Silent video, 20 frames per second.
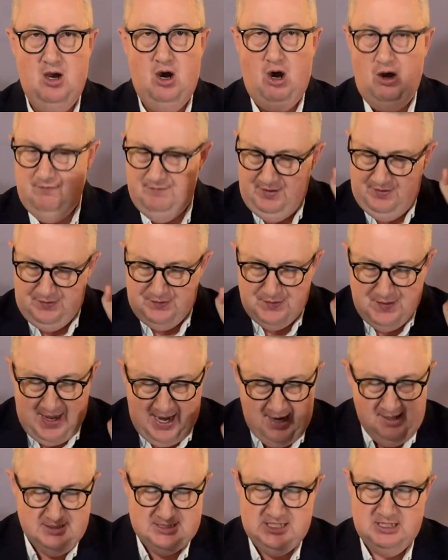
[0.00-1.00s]
of
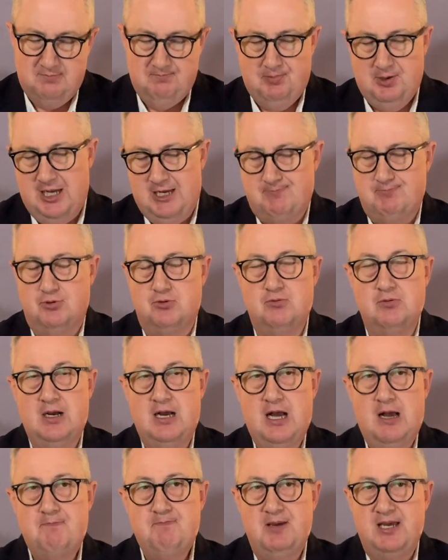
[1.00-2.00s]
1,000 people
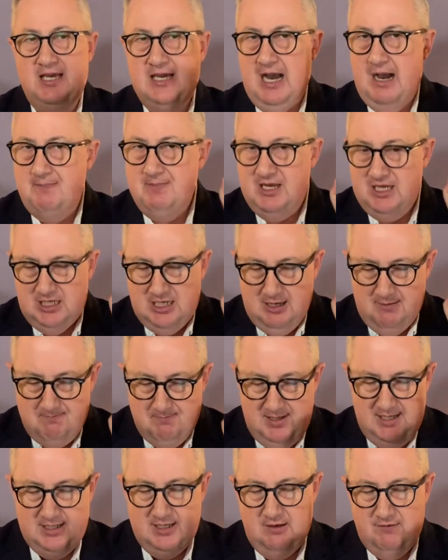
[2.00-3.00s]
becoming
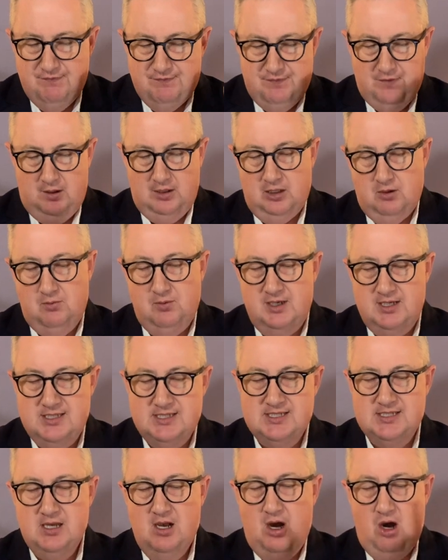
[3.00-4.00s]
committed
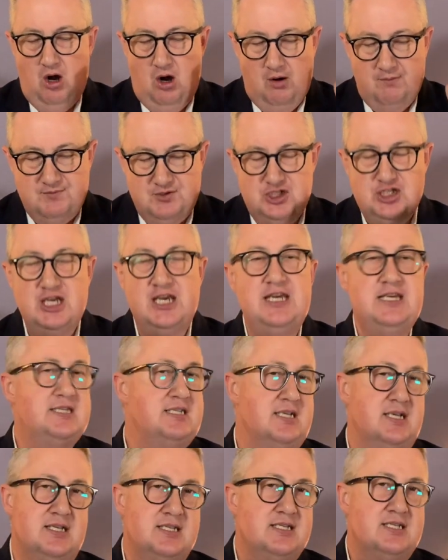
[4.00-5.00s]
followers of
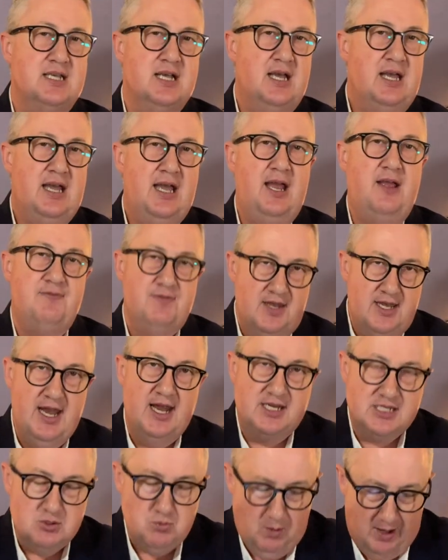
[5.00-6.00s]
Jesus in the
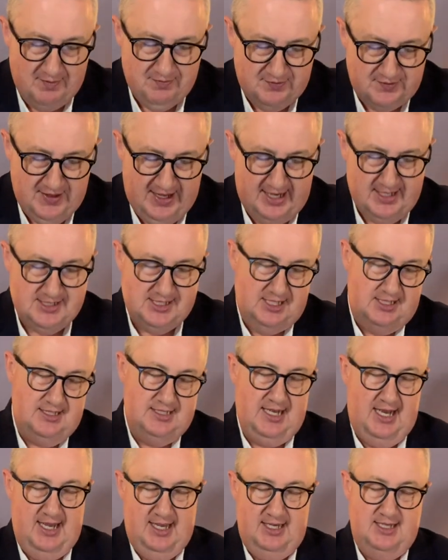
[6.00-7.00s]
next 1,000
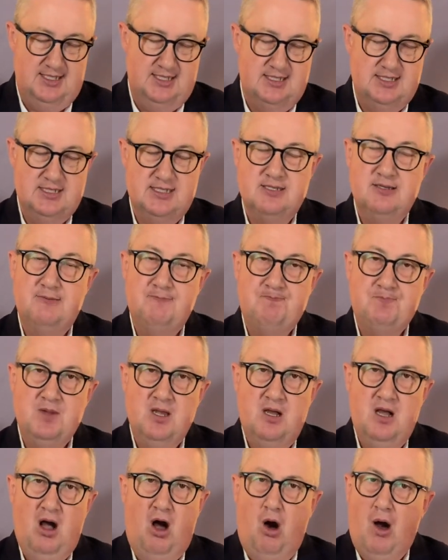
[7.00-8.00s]
days.
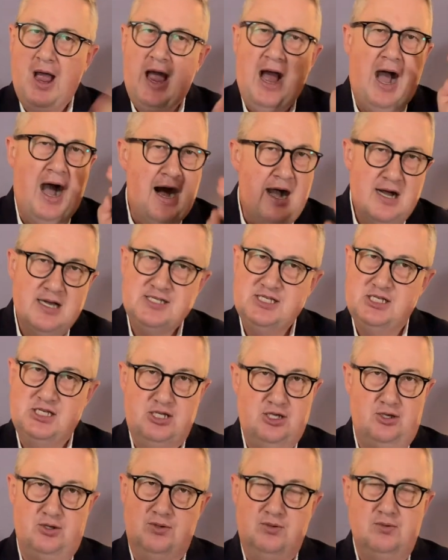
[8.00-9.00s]
I ask
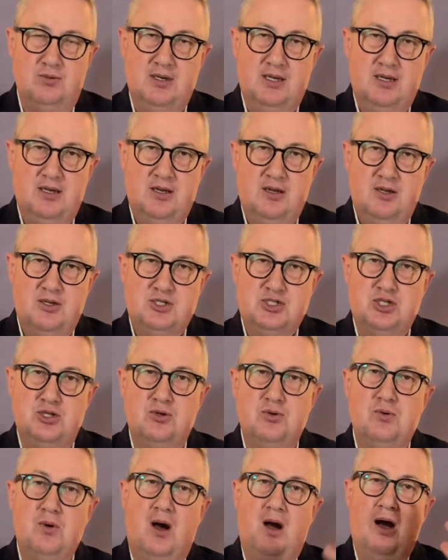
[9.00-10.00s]
you
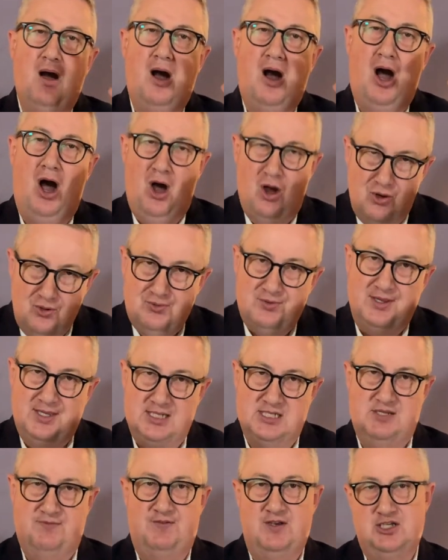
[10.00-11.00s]
to own
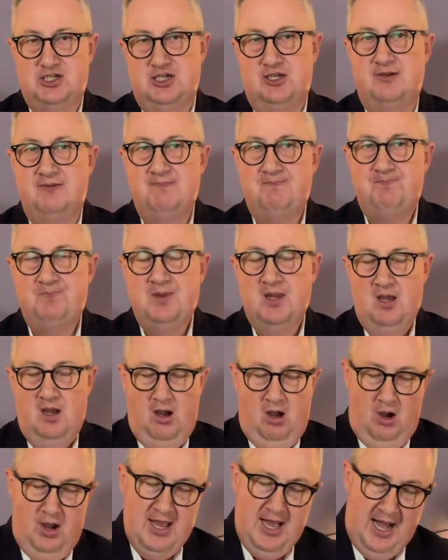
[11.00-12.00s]
this vision.
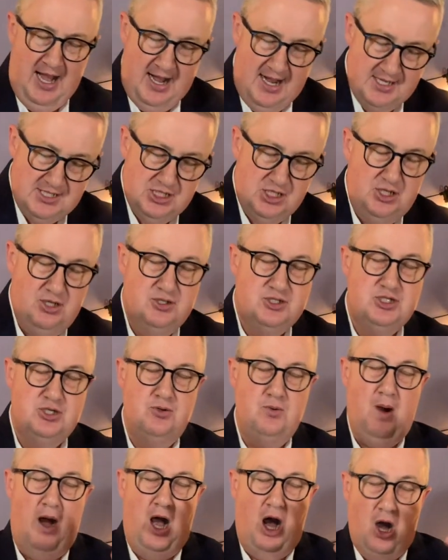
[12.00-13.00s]
I ask you
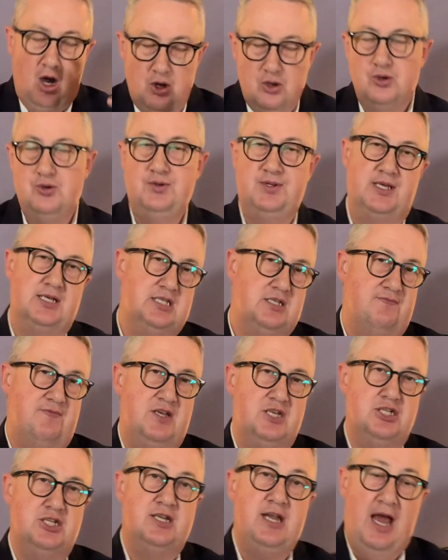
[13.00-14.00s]
to owe this
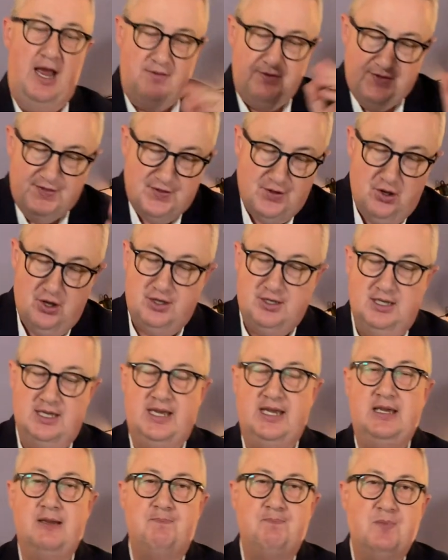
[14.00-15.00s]
vision. And
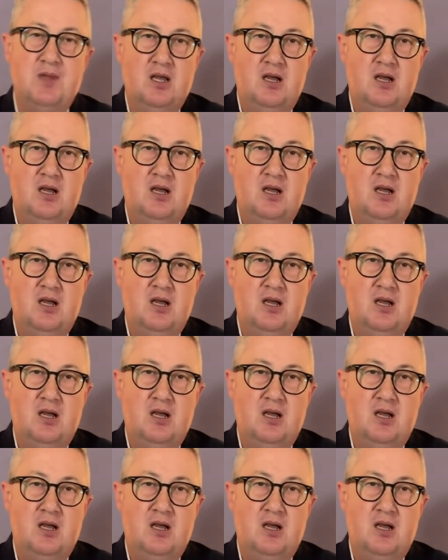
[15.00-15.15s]
thirdly,